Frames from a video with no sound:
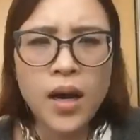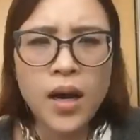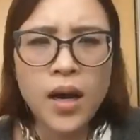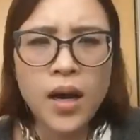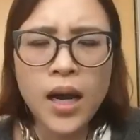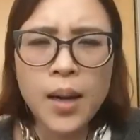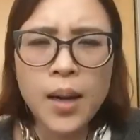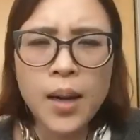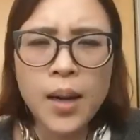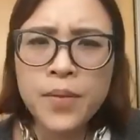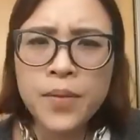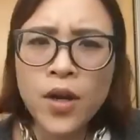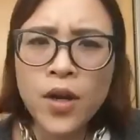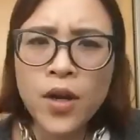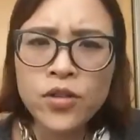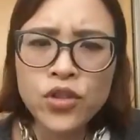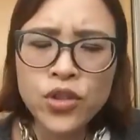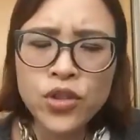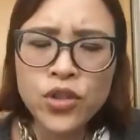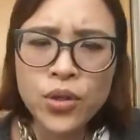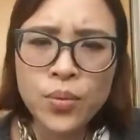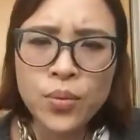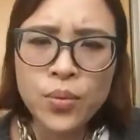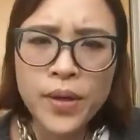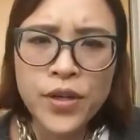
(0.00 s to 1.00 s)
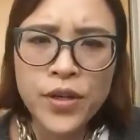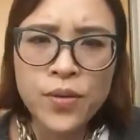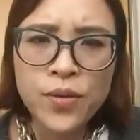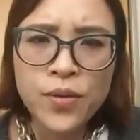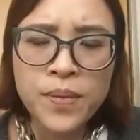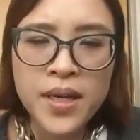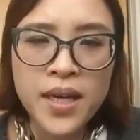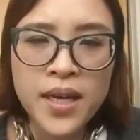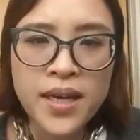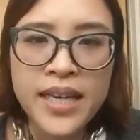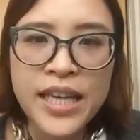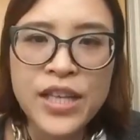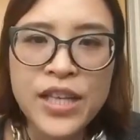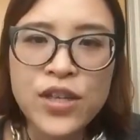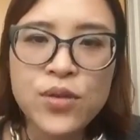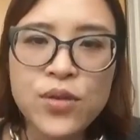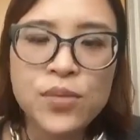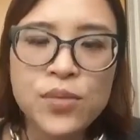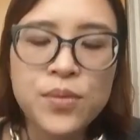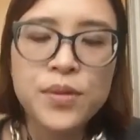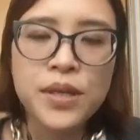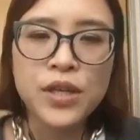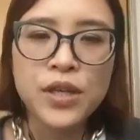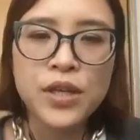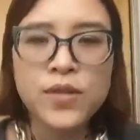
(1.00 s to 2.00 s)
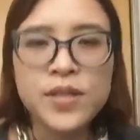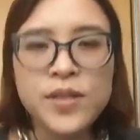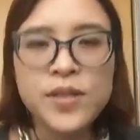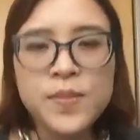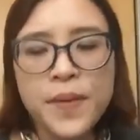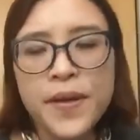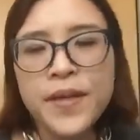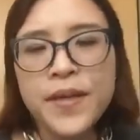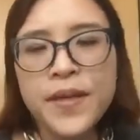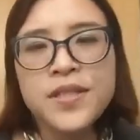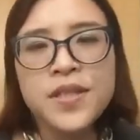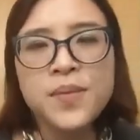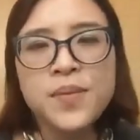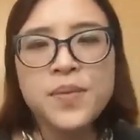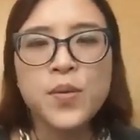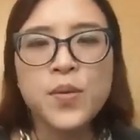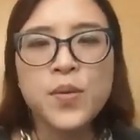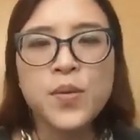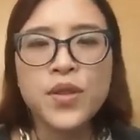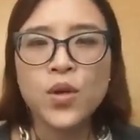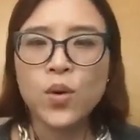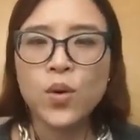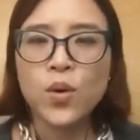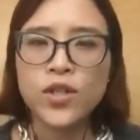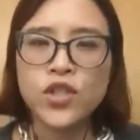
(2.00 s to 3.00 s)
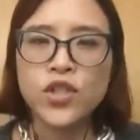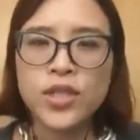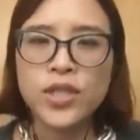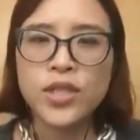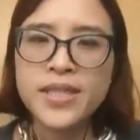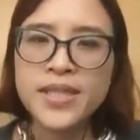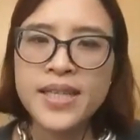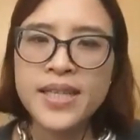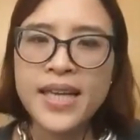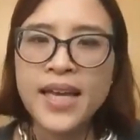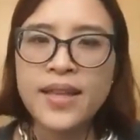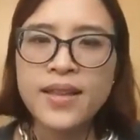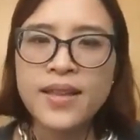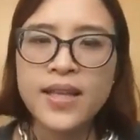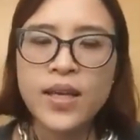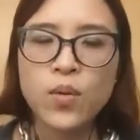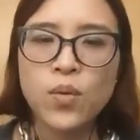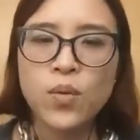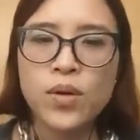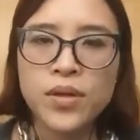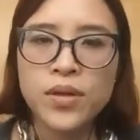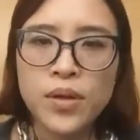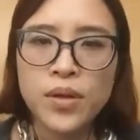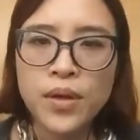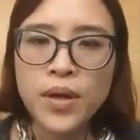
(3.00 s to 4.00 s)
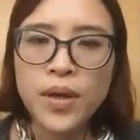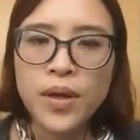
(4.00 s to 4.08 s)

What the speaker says: not sure what you mean. Can you explain to me what the question is again? Like what?